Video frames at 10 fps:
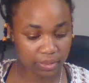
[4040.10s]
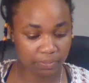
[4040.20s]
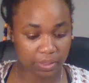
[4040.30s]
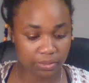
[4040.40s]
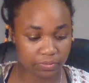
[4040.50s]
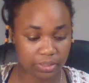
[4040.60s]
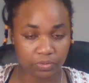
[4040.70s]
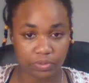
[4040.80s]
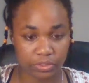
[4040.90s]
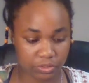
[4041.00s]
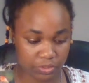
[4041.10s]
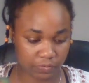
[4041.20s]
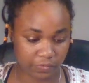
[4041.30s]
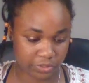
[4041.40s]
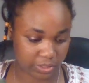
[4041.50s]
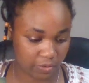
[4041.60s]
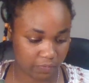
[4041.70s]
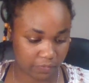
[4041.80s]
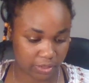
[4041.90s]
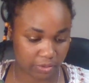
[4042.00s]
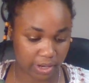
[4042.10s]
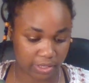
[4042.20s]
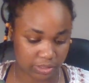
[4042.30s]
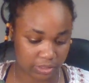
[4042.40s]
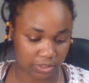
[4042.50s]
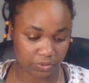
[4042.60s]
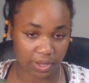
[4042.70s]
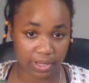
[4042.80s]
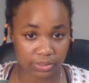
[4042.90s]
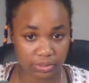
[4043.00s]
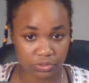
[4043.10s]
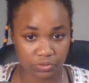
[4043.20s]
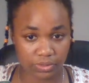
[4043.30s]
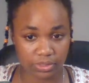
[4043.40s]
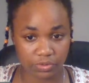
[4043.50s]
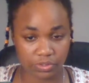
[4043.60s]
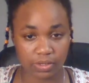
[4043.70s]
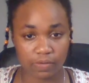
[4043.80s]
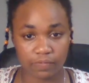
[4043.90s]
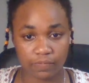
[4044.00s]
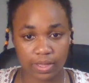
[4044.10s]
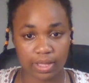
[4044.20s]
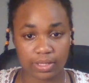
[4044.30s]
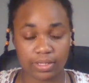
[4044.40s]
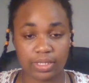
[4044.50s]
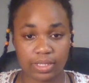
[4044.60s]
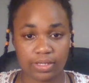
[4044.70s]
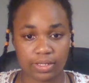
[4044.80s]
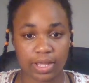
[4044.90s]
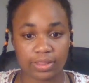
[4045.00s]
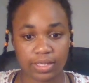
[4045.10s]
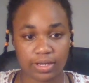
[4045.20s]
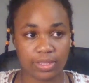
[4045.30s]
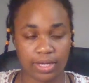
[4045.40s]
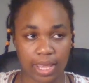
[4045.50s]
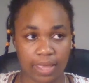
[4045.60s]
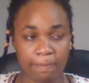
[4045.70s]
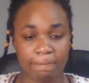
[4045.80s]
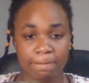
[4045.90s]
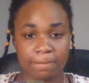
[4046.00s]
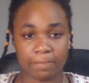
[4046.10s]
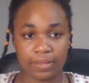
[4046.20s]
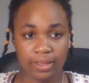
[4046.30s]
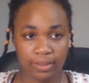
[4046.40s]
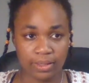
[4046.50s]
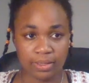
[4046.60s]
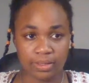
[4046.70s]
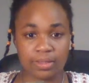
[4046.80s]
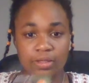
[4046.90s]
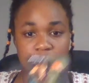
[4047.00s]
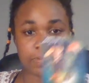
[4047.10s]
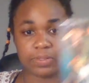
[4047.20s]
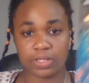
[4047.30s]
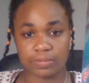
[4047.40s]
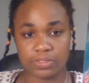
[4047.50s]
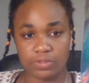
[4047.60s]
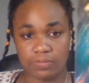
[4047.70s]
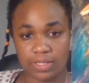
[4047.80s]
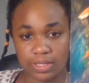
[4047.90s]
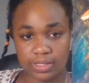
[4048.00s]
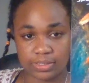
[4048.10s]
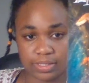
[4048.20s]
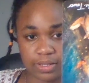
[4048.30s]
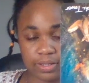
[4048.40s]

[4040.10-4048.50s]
But in order to serve yourself and your highest good, you had to choose yourself at the end of the day. People look up to you because,